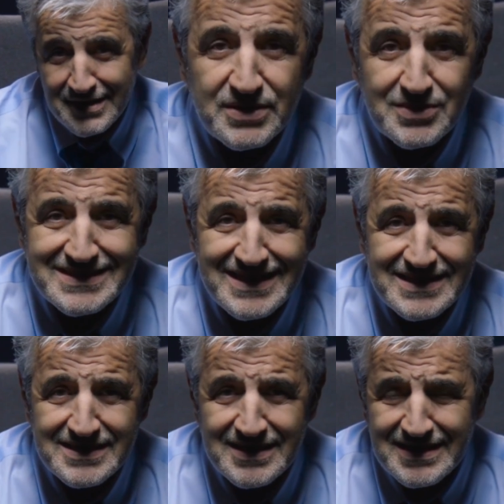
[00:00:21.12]
It was
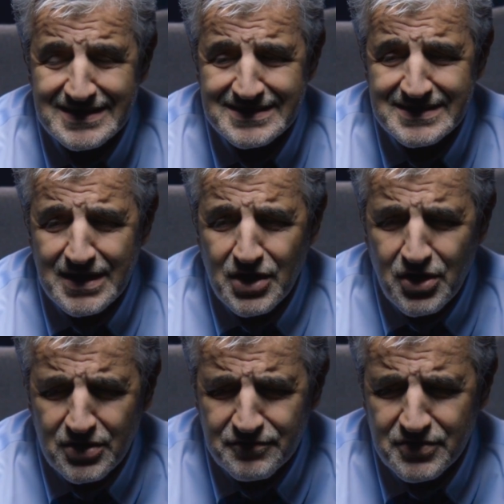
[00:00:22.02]
less and less
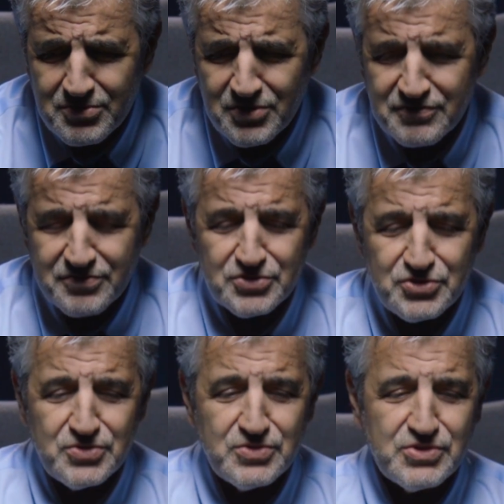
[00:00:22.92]
comfortable for
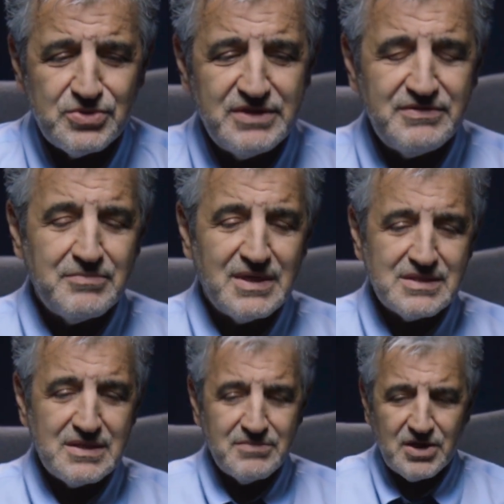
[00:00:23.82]
Jews to live in
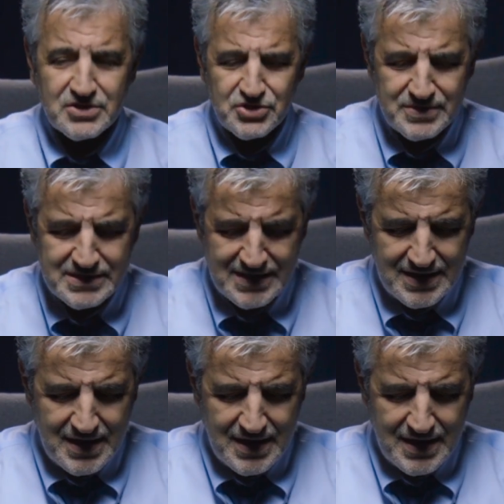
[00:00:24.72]
Muslim countries.